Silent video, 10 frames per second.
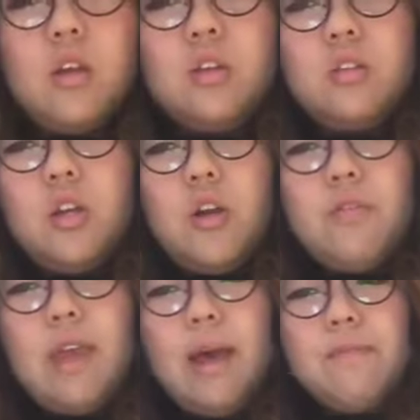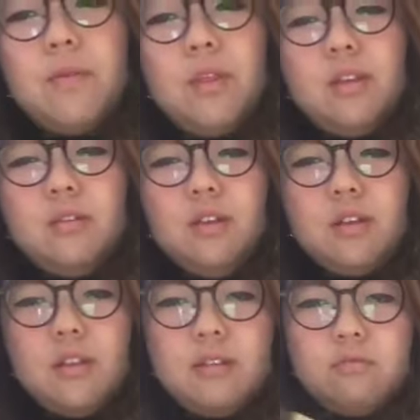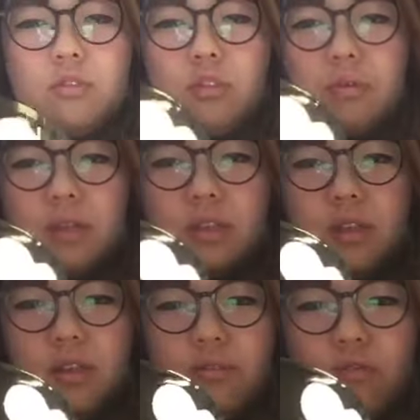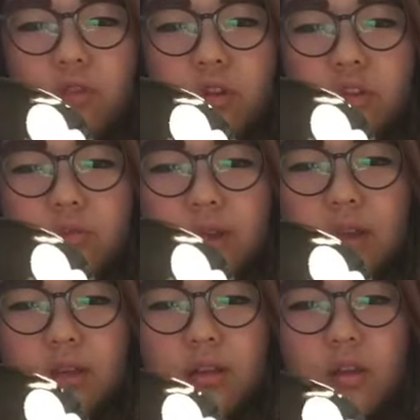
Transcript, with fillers: So, yep, that's all I know. So, basically, I finished my